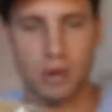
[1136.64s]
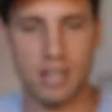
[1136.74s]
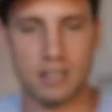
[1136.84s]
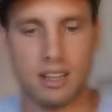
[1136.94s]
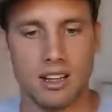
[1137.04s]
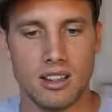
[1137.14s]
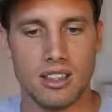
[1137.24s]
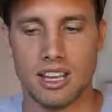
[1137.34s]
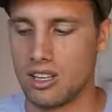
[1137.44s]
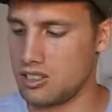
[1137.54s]
product.
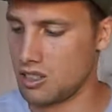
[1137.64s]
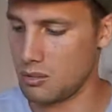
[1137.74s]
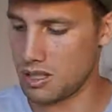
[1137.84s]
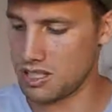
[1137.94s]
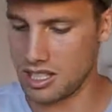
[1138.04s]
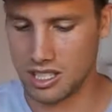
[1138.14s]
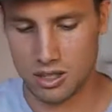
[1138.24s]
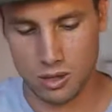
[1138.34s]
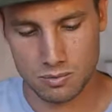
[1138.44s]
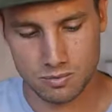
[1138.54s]
Thank you so much,
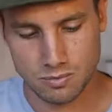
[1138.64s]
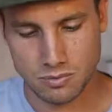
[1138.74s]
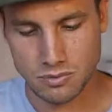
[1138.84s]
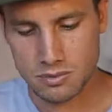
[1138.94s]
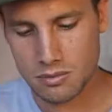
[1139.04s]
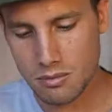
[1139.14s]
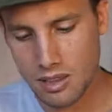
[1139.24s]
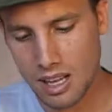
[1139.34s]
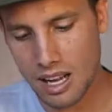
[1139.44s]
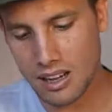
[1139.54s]
Igor.
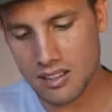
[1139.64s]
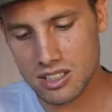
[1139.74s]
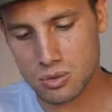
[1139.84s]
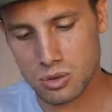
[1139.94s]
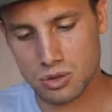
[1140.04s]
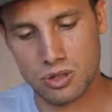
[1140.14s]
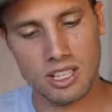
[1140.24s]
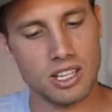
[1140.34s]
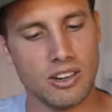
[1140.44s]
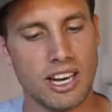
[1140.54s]
And this was
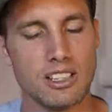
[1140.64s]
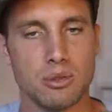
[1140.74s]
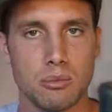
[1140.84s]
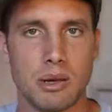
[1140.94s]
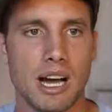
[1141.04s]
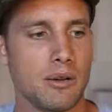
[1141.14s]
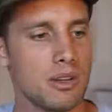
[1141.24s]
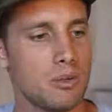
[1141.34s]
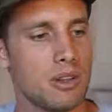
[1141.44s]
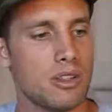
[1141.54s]
really created to empower
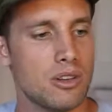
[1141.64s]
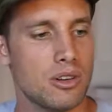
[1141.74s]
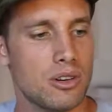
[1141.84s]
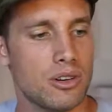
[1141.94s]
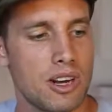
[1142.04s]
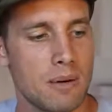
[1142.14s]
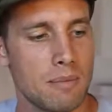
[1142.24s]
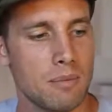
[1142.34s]
you with your